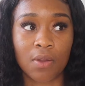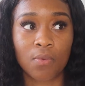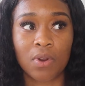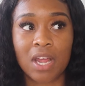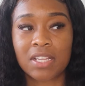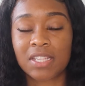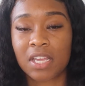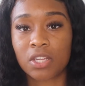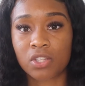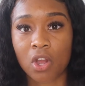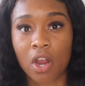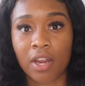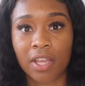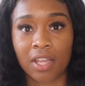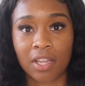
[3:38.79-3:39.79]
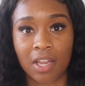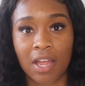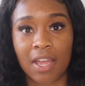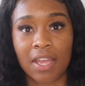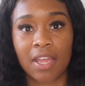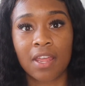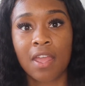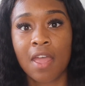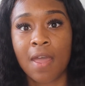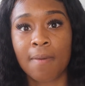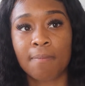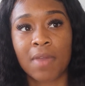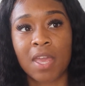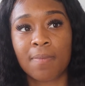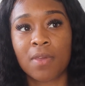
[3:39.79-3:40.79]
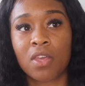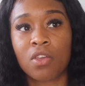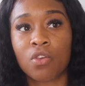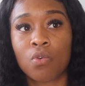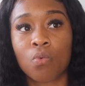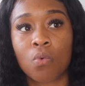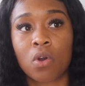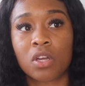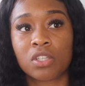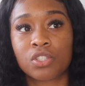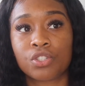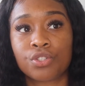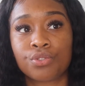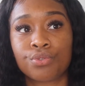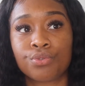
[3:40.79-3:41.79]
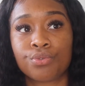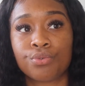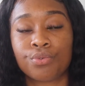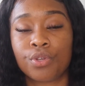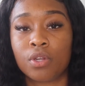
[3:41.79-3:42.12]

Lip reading: And when I say a target client, maybe you want to,